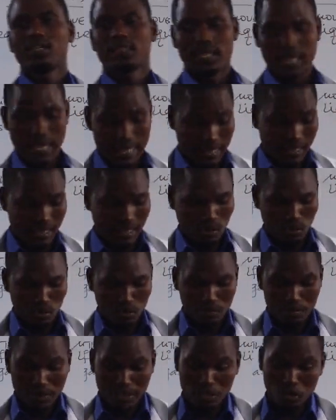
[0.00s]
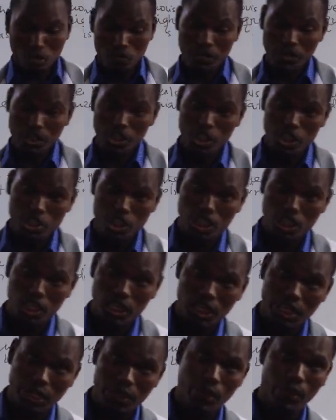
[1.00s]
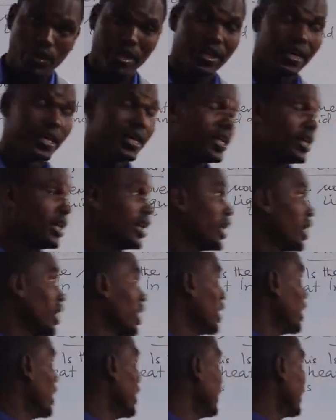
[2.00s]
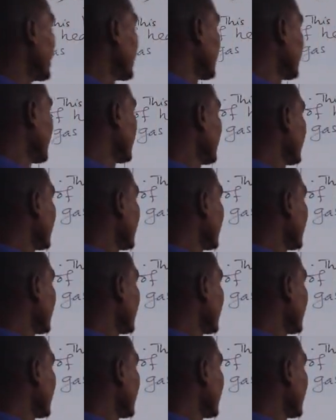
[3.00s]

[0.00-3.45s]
That is the movement of heat in liquid and